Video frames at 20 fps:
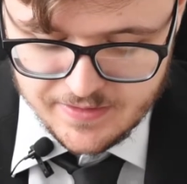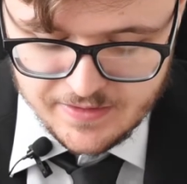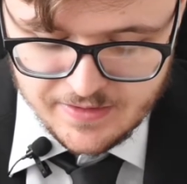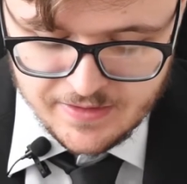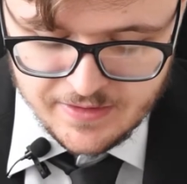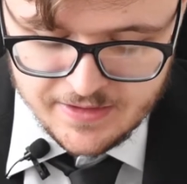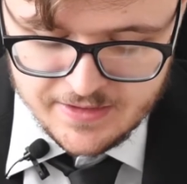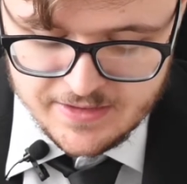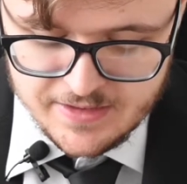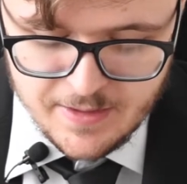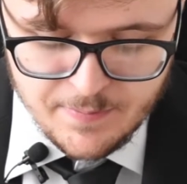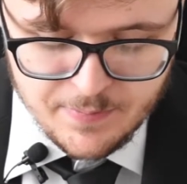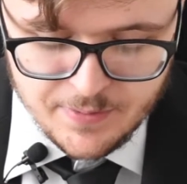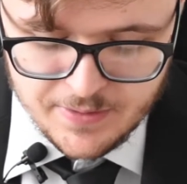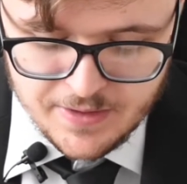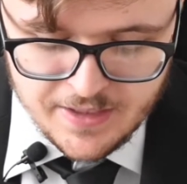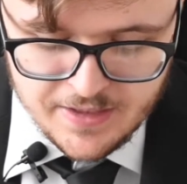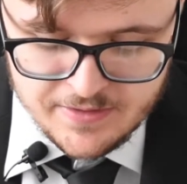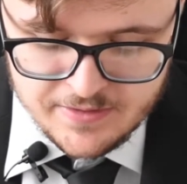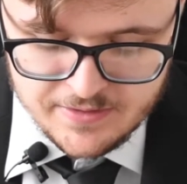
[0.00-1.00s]
this dip
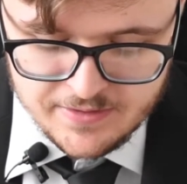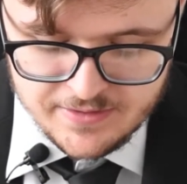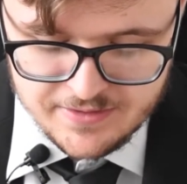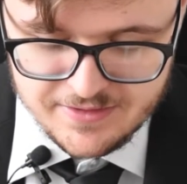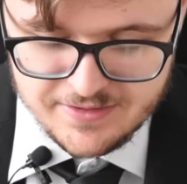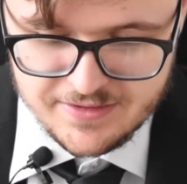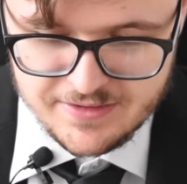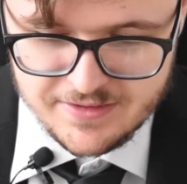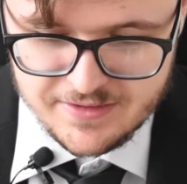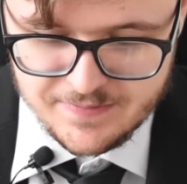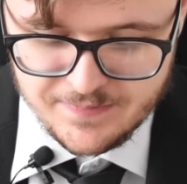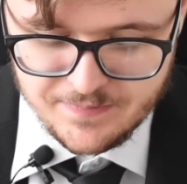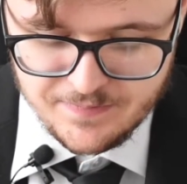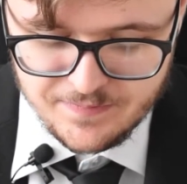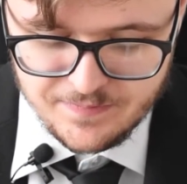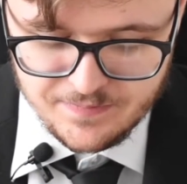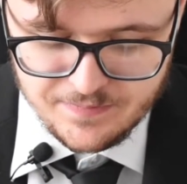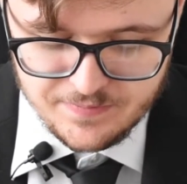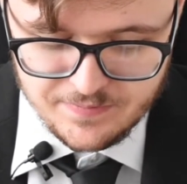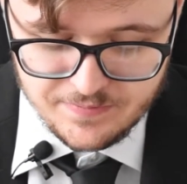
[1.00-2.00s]
is,
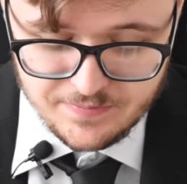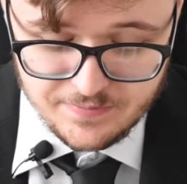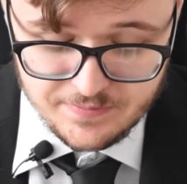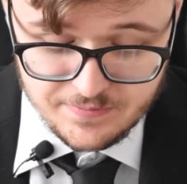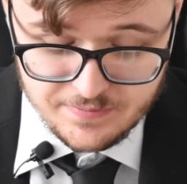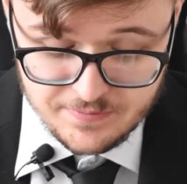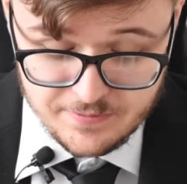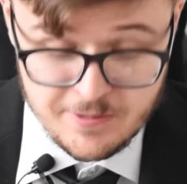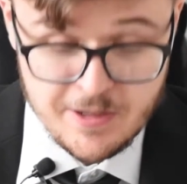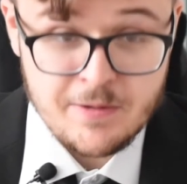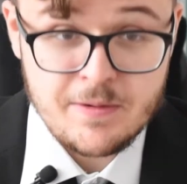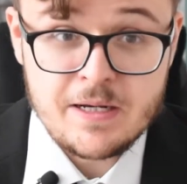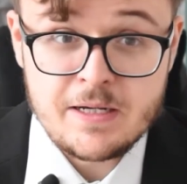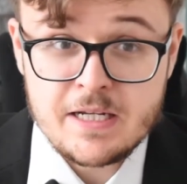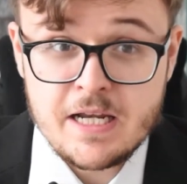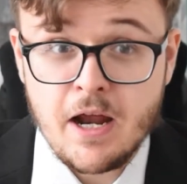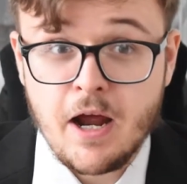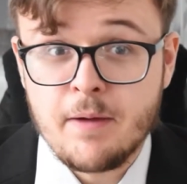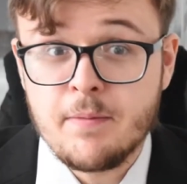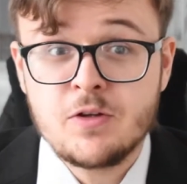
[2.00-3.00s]
well,
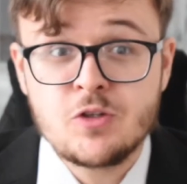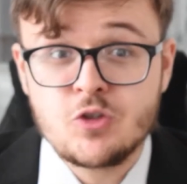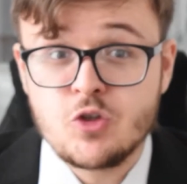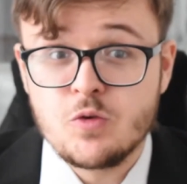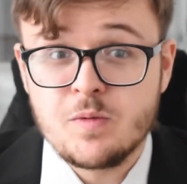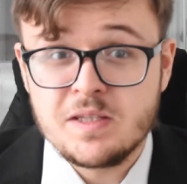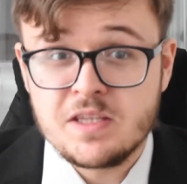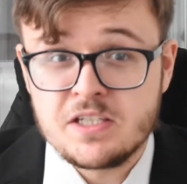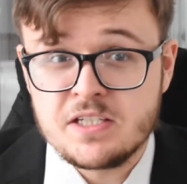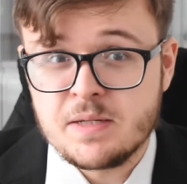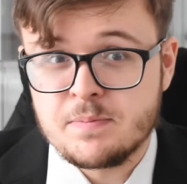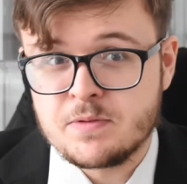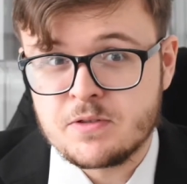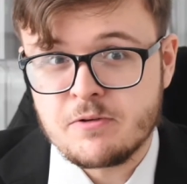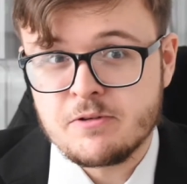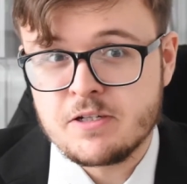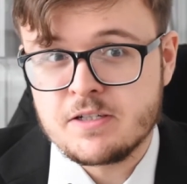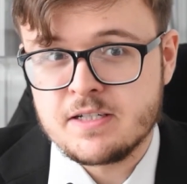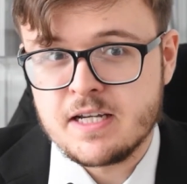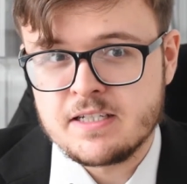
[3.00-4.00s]
I'm assuming the dip's
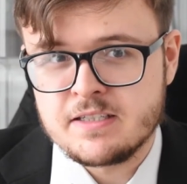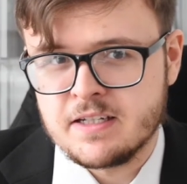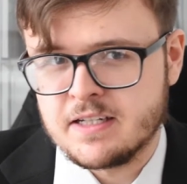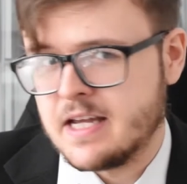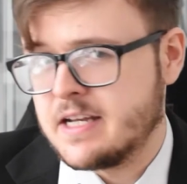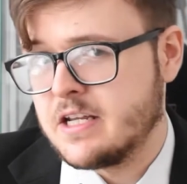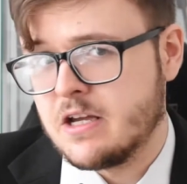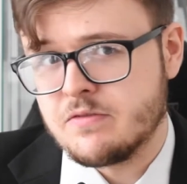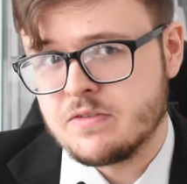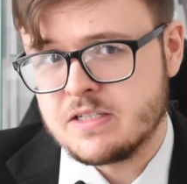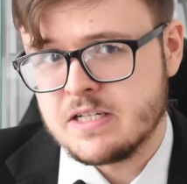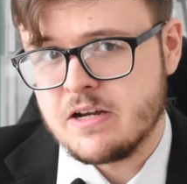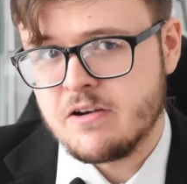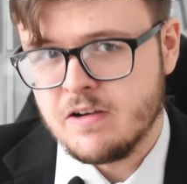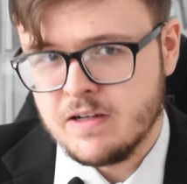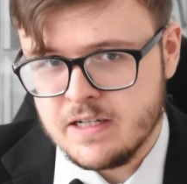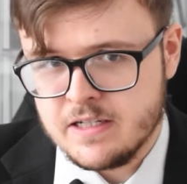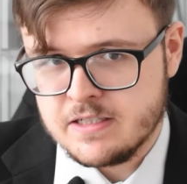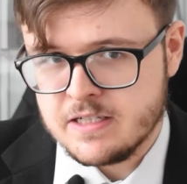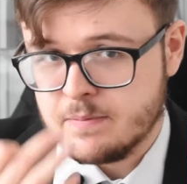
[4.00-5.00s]
going to taste like any other
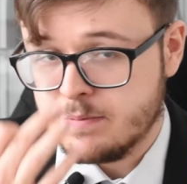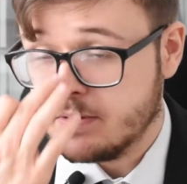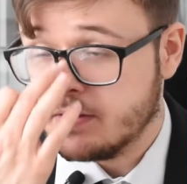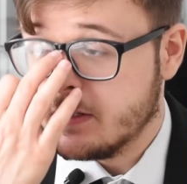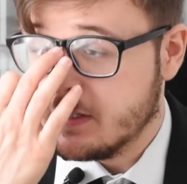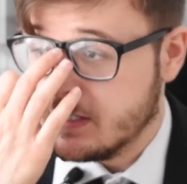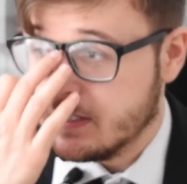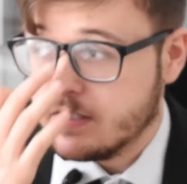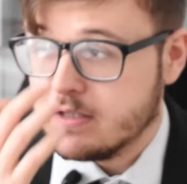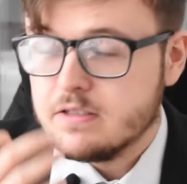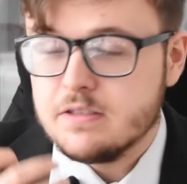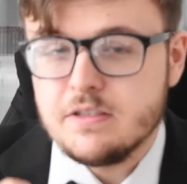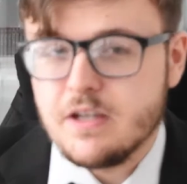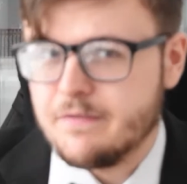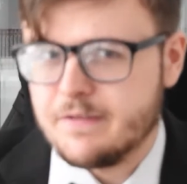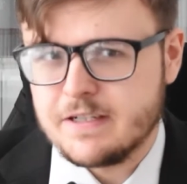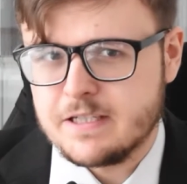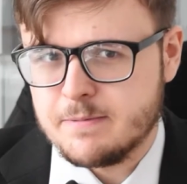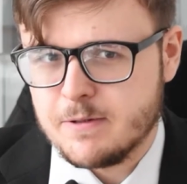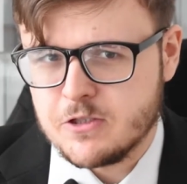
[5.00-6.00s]
Dairylea dip.
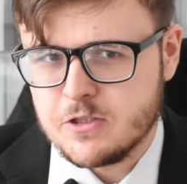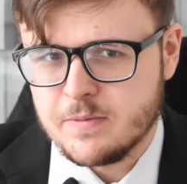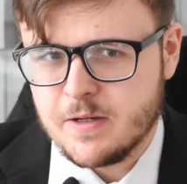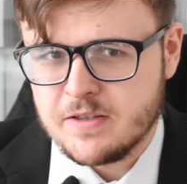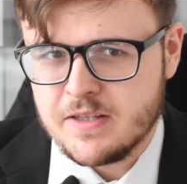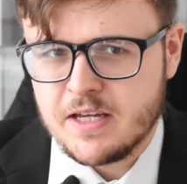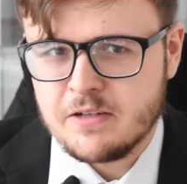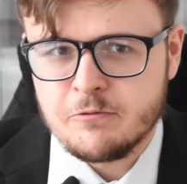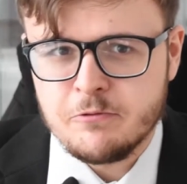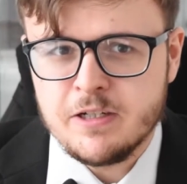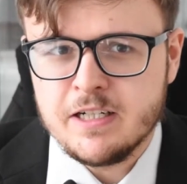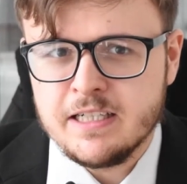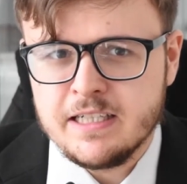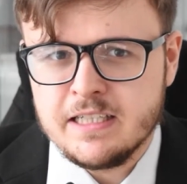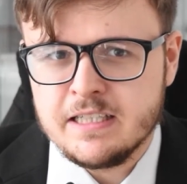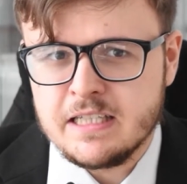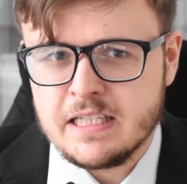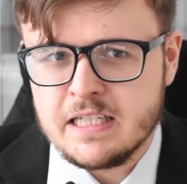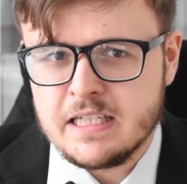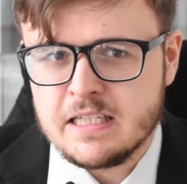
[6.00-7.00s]
Nothing special about that. Really,
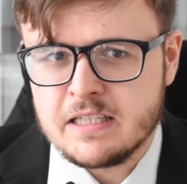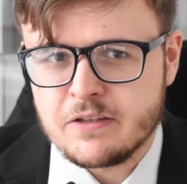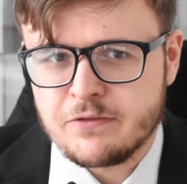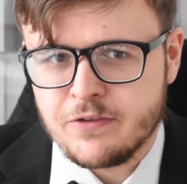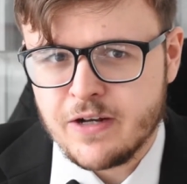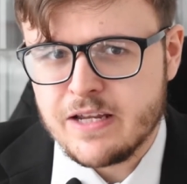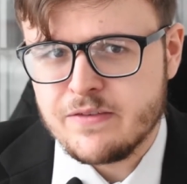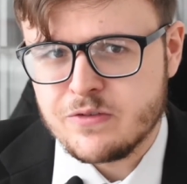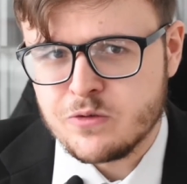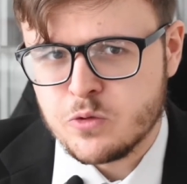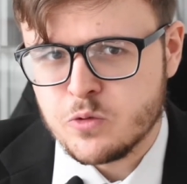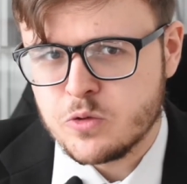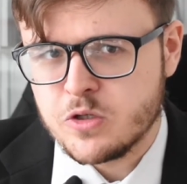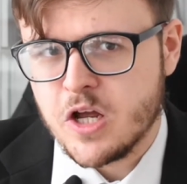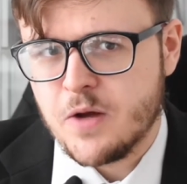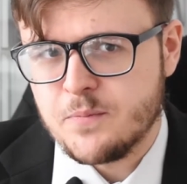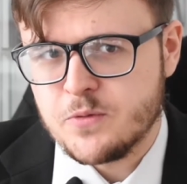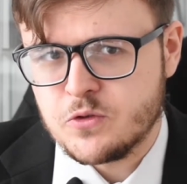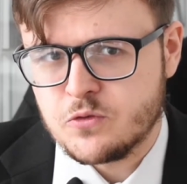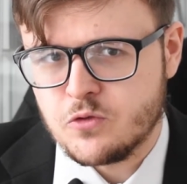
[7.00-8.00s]
the flavor all
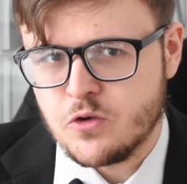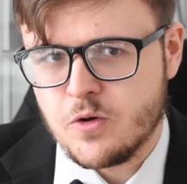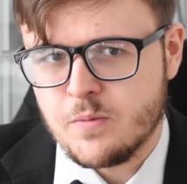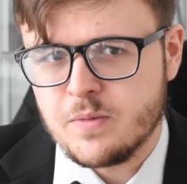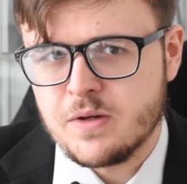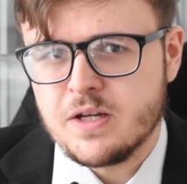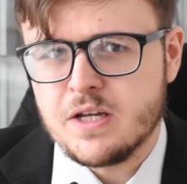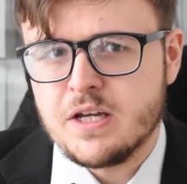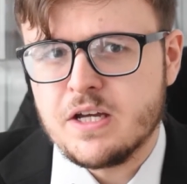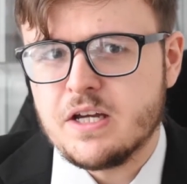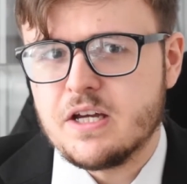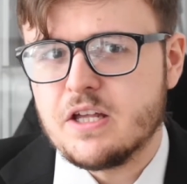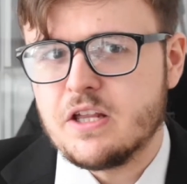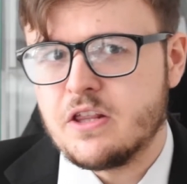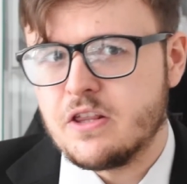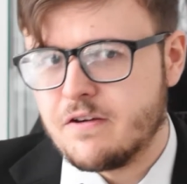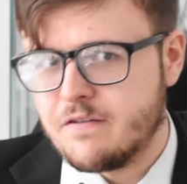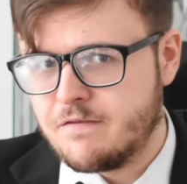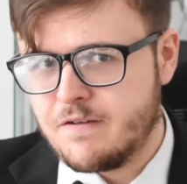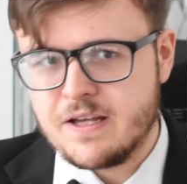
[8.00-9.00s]
comes from
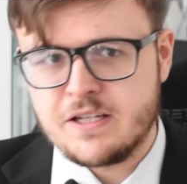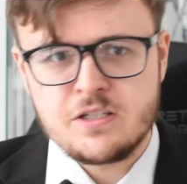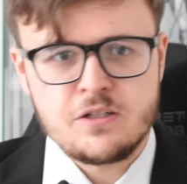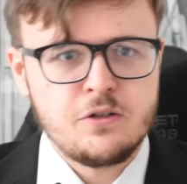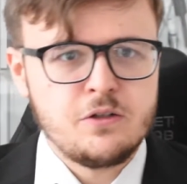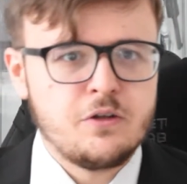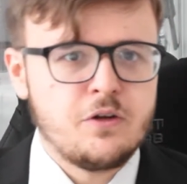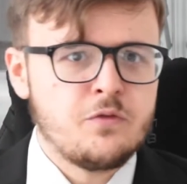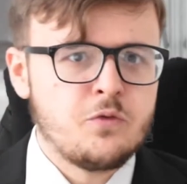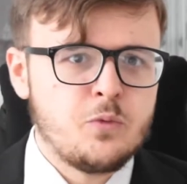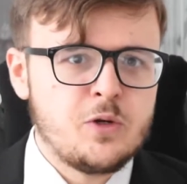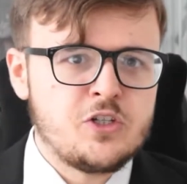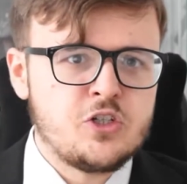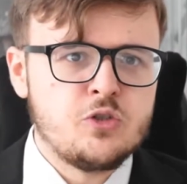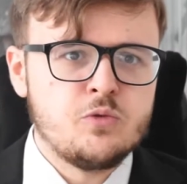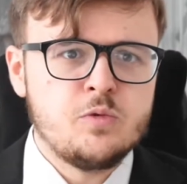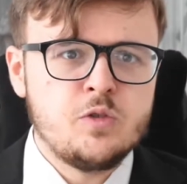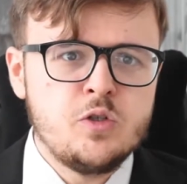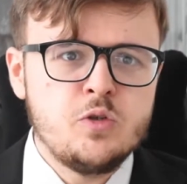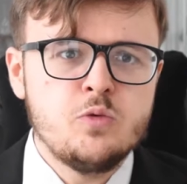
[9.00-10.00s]
the vessel of which
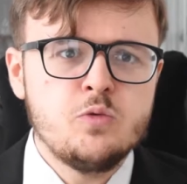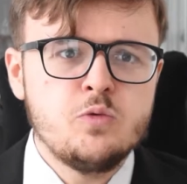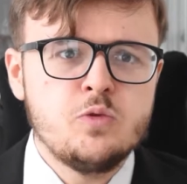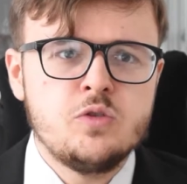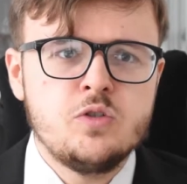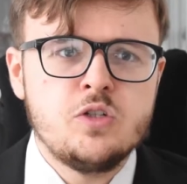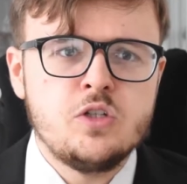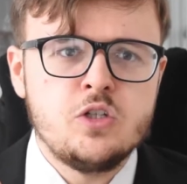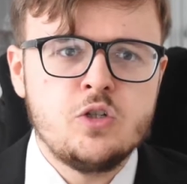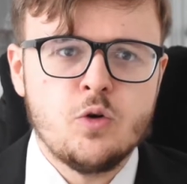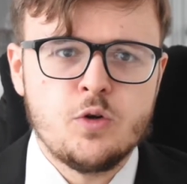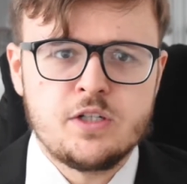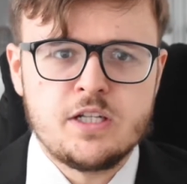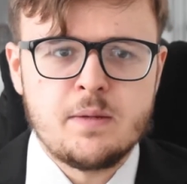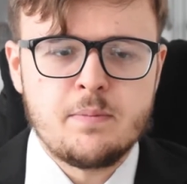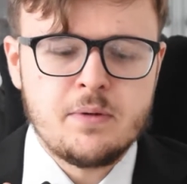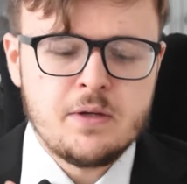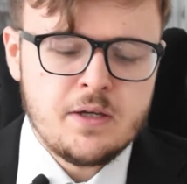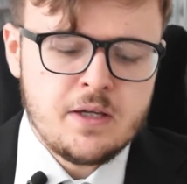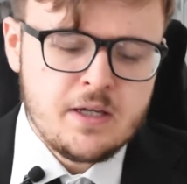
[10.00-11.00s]
you use your
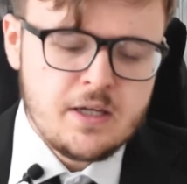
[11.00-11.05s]
dip.